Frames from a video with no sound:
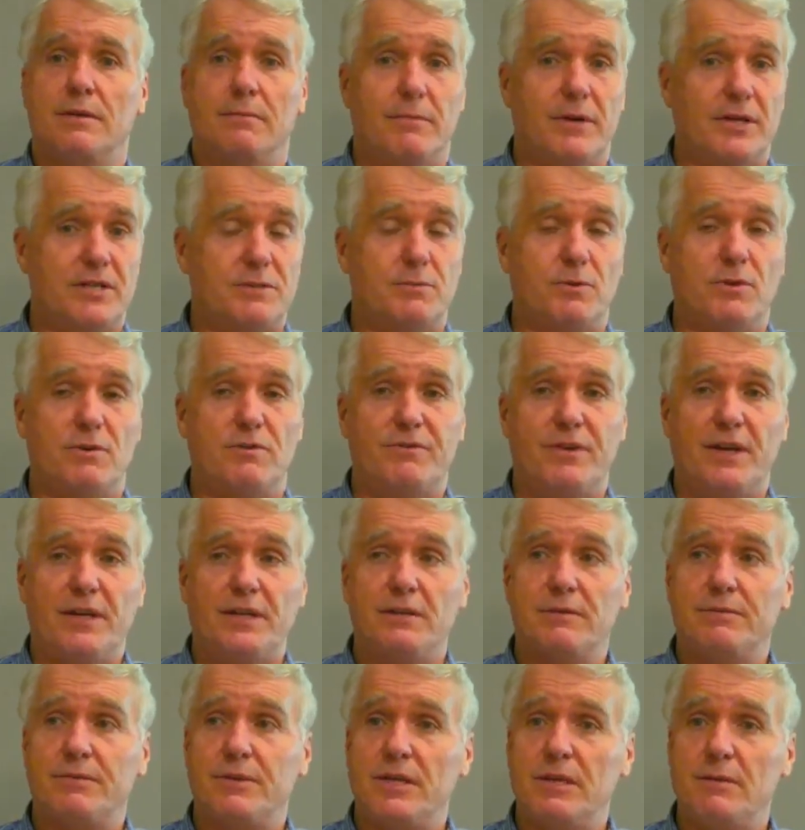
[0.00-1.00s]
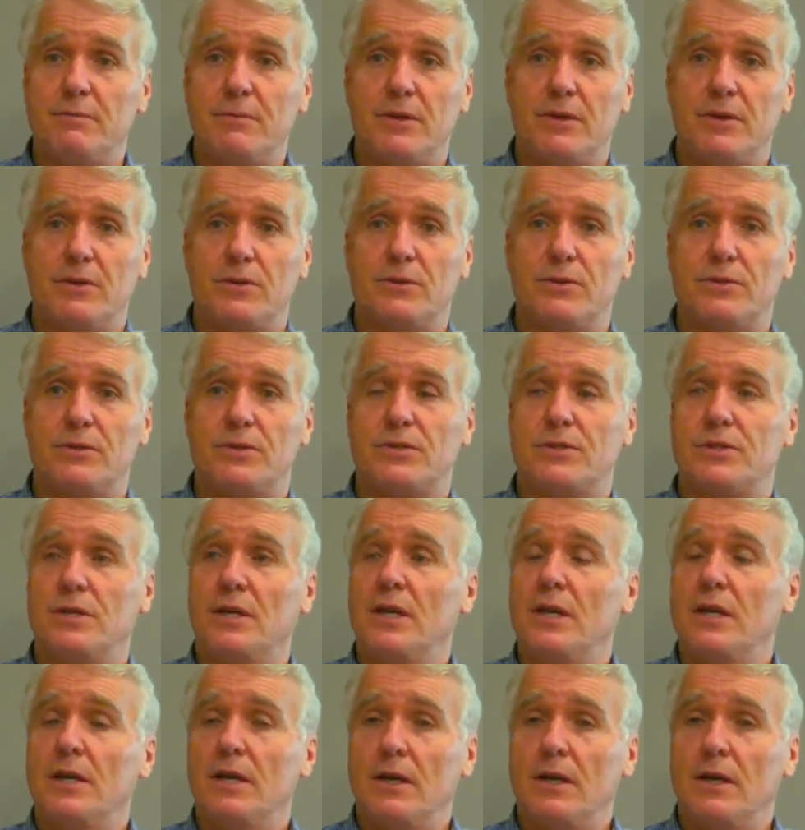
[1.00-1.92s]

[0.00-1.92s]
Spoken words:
much more effectively because